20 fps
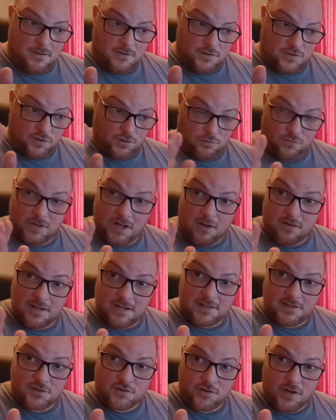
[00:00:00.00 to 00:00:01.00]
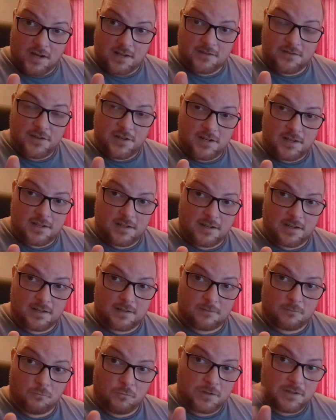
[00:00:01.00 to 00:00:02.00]
So now let's try and reading
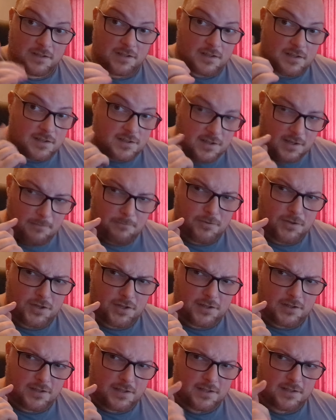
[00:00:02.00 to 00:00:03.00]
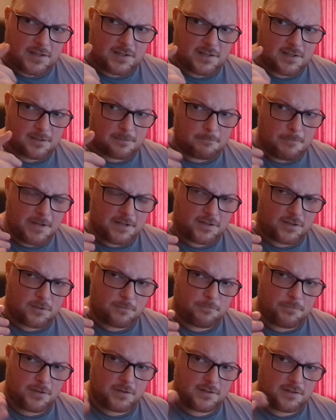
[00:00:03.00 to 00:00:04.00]
it with the assumption that this is meant
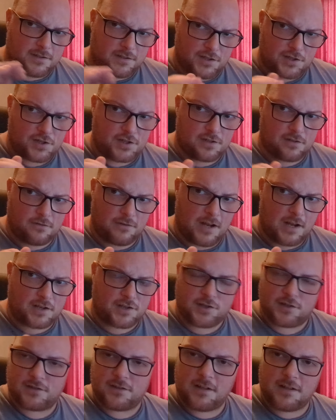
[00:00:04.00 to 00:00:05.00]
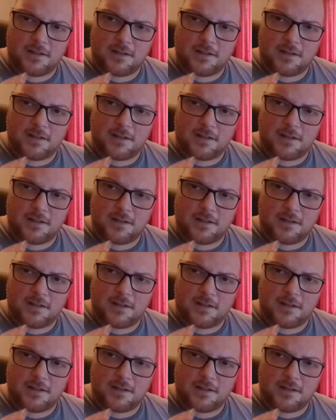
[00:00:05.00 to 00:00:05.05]
to be an additional action.